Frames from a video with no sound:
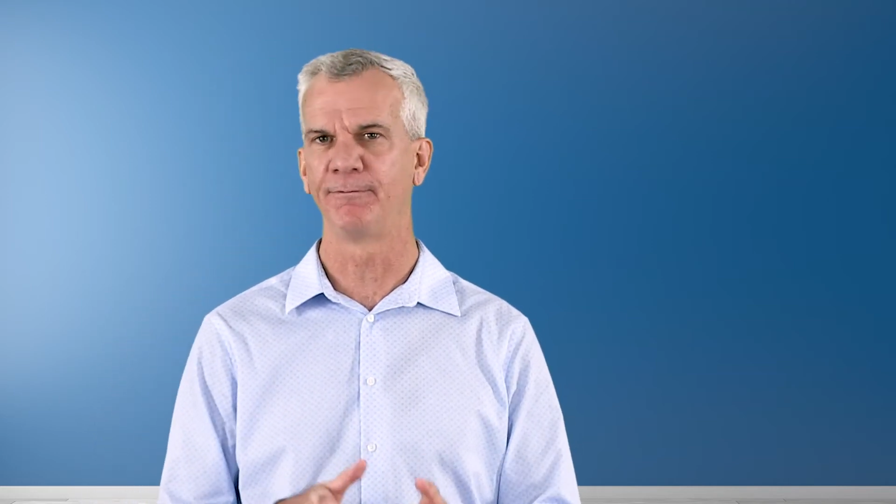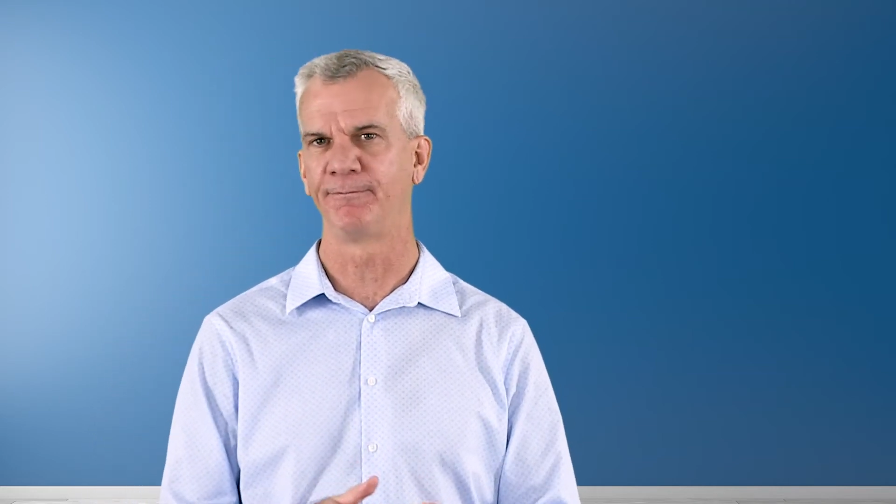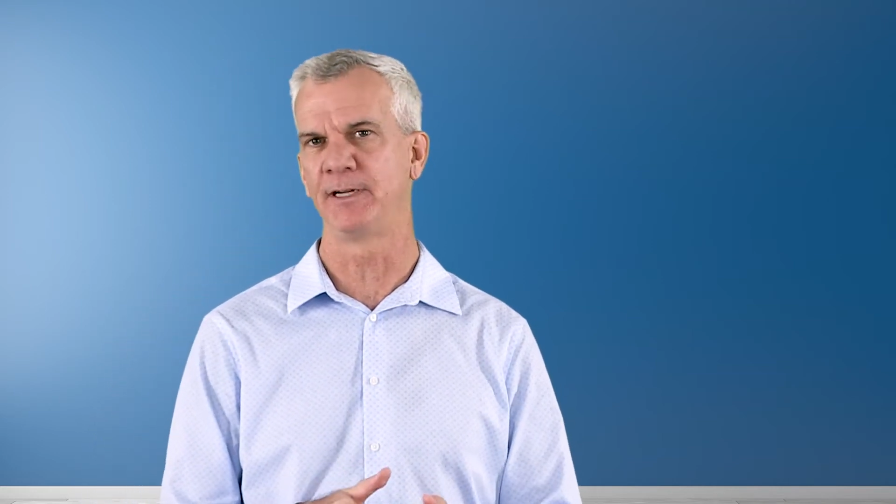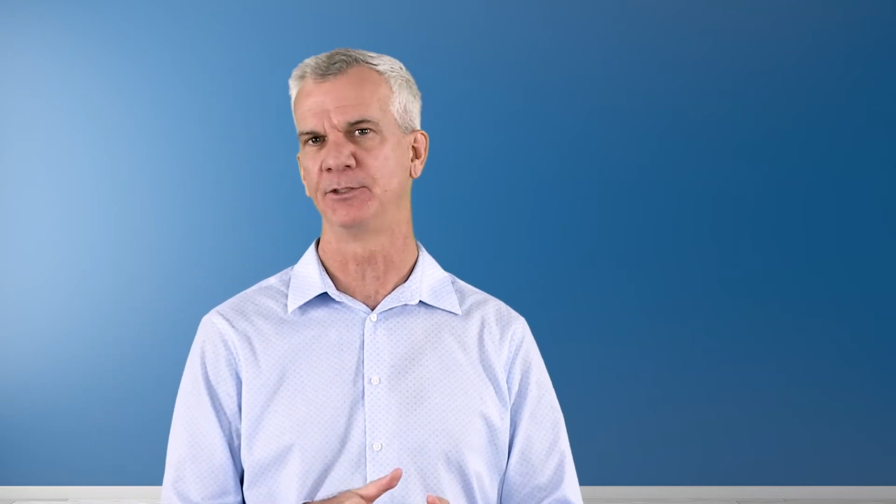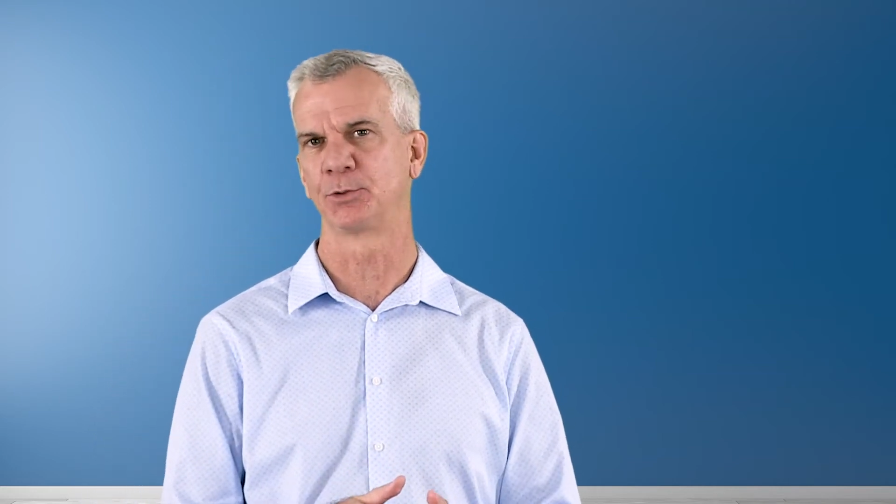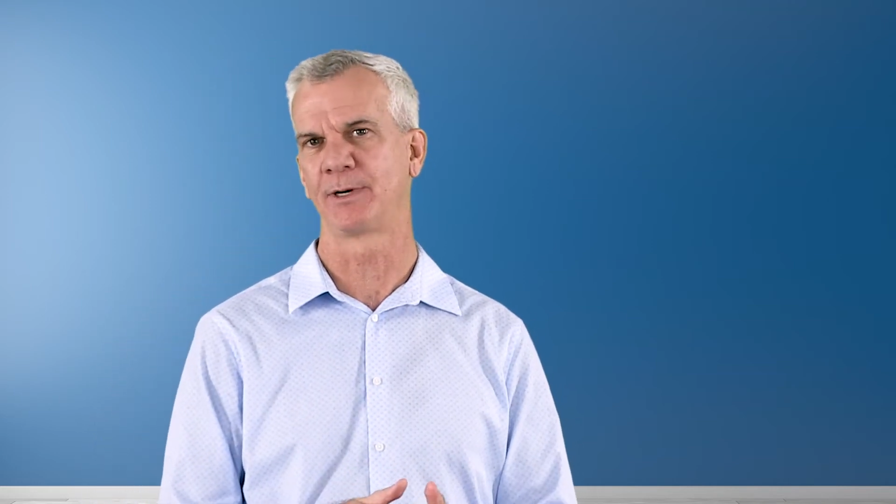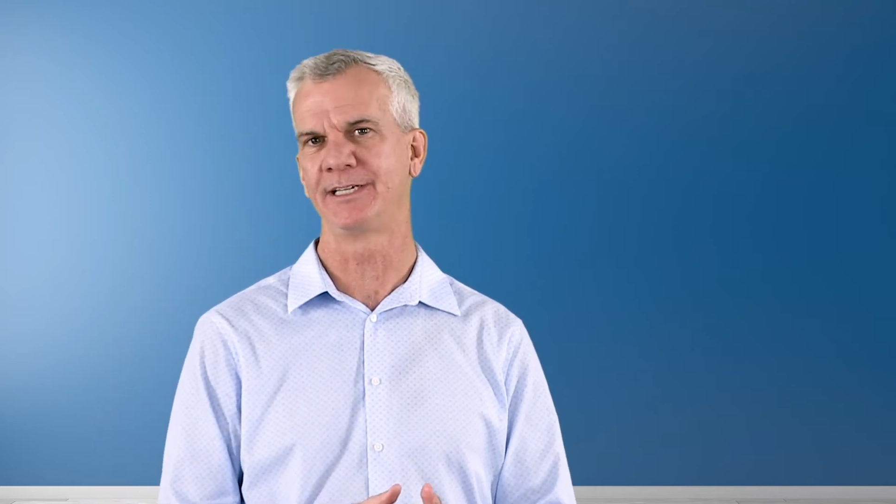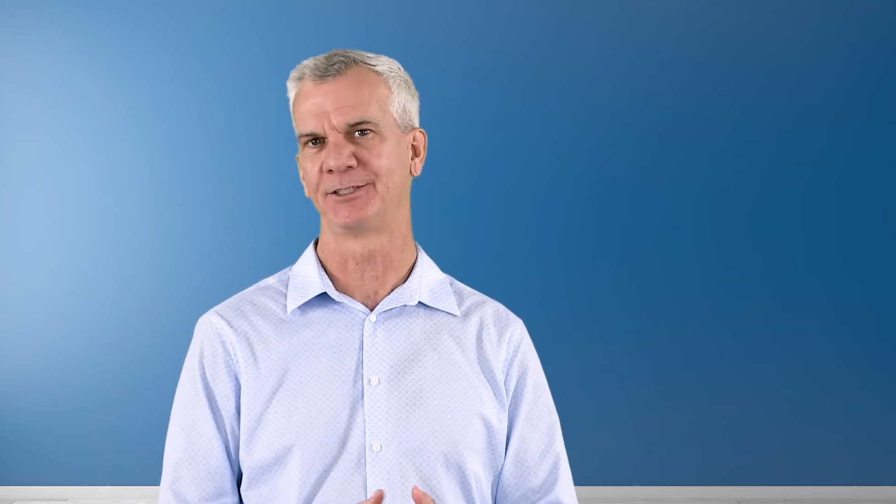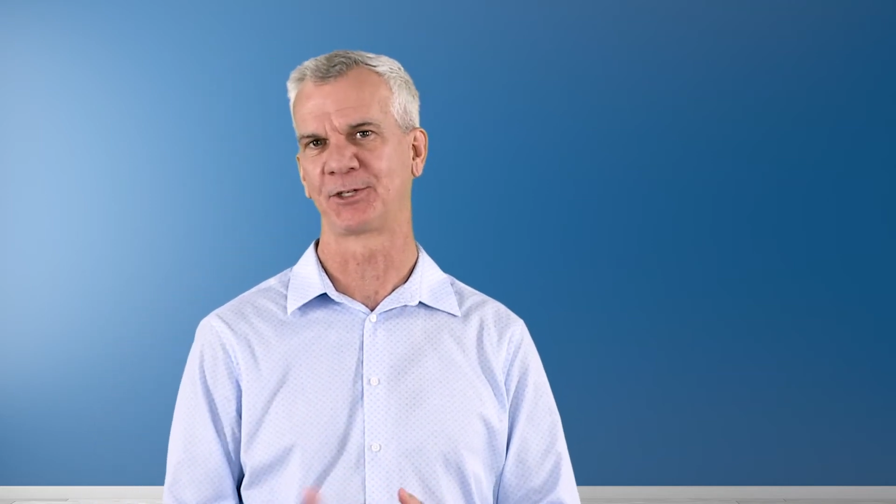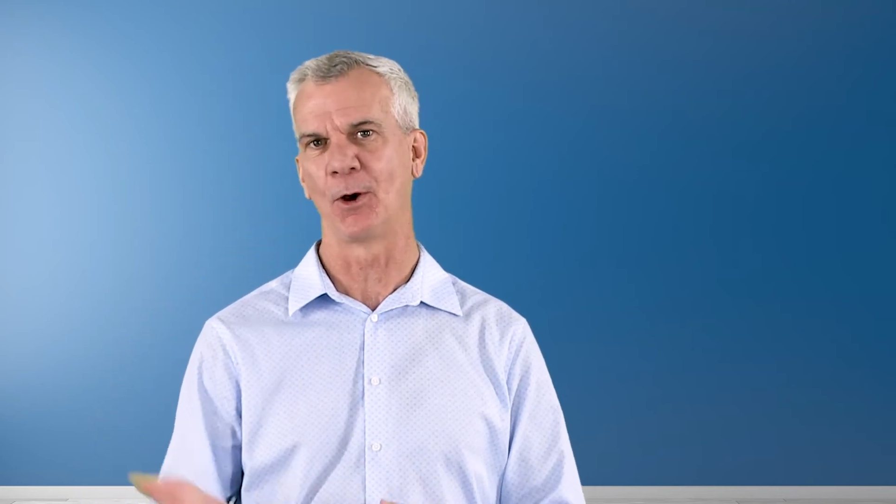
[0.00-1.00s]
funds
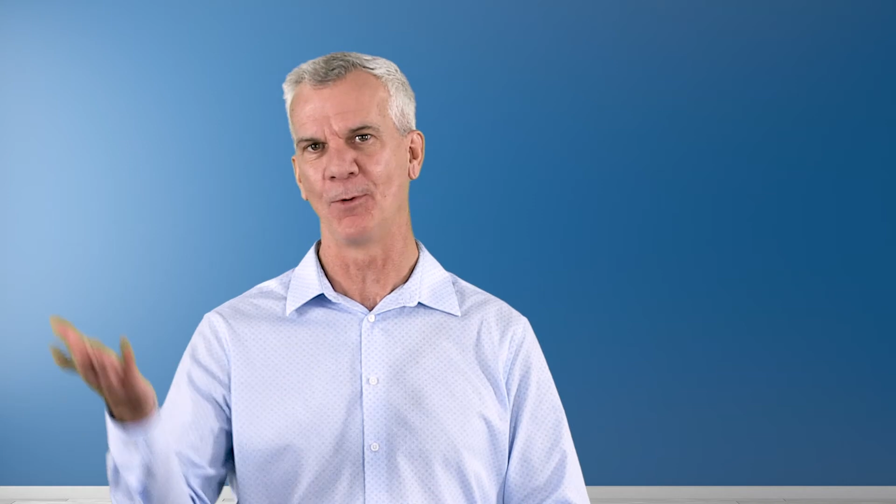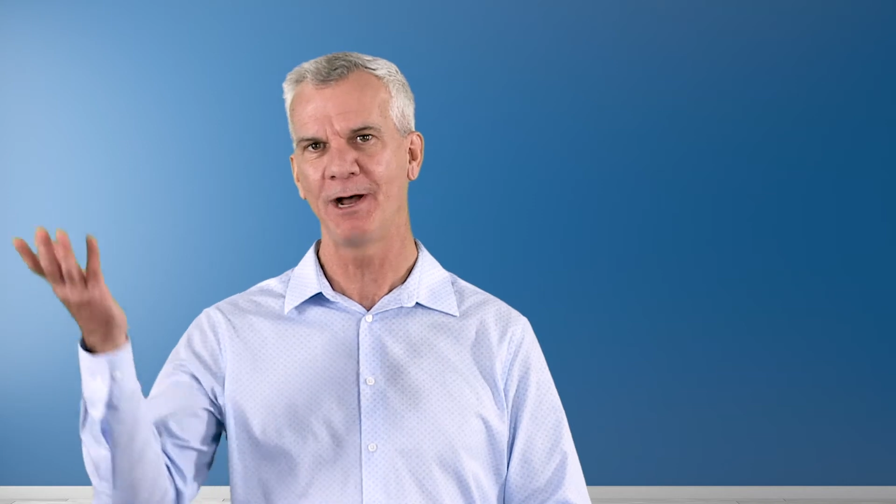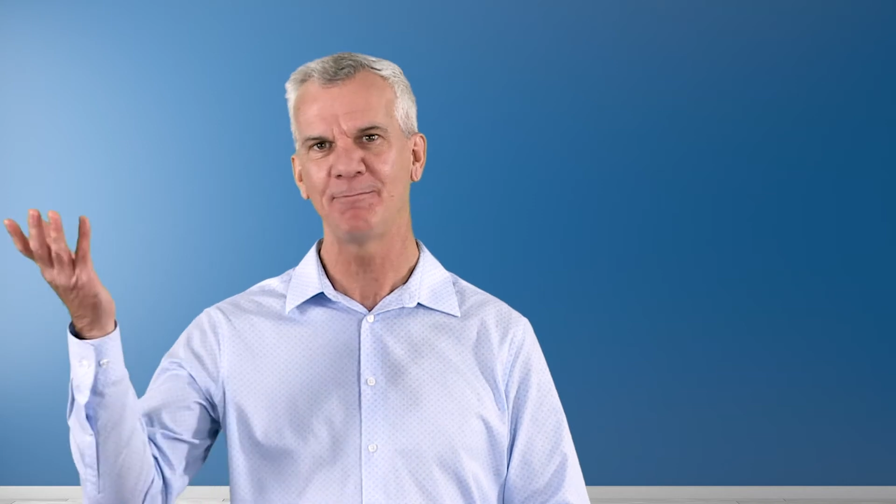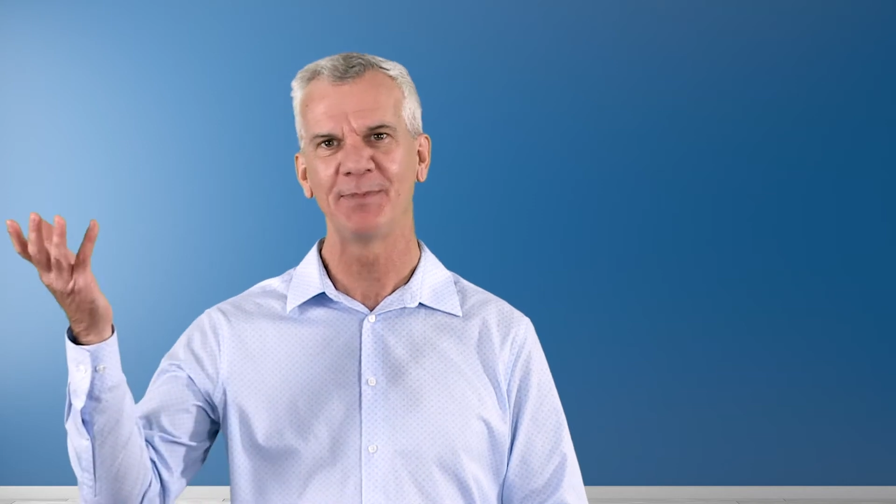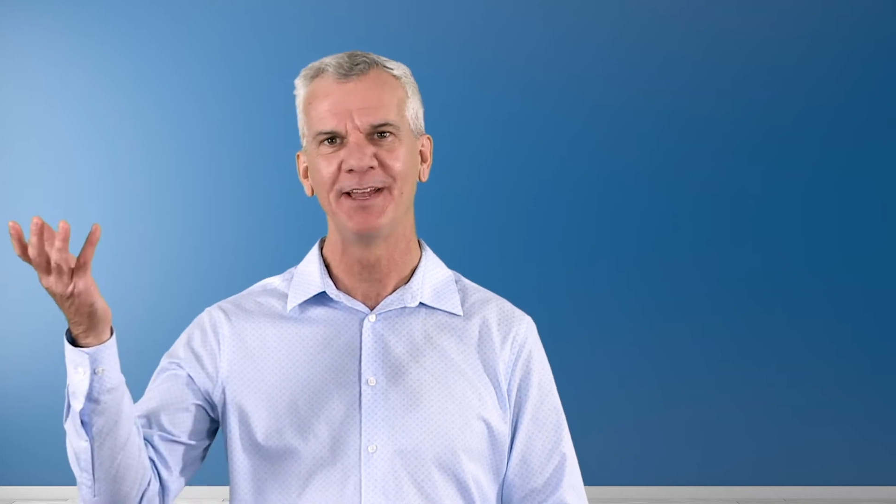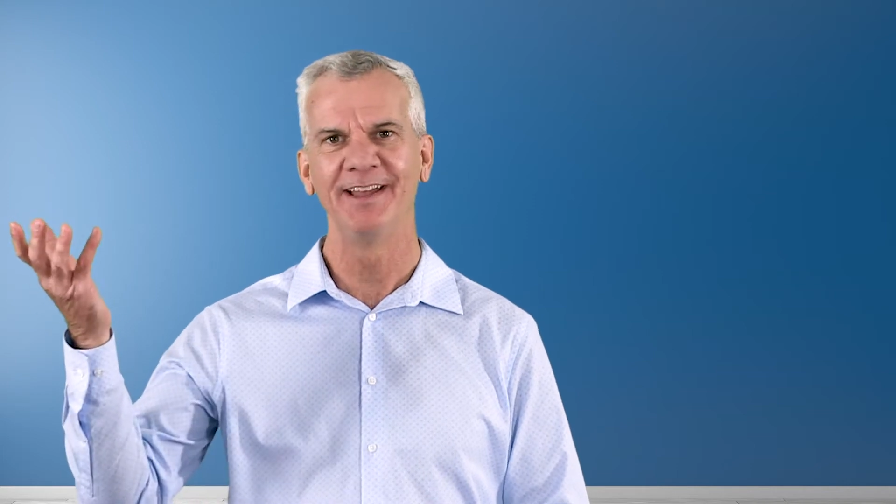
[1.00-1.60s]
rates go up,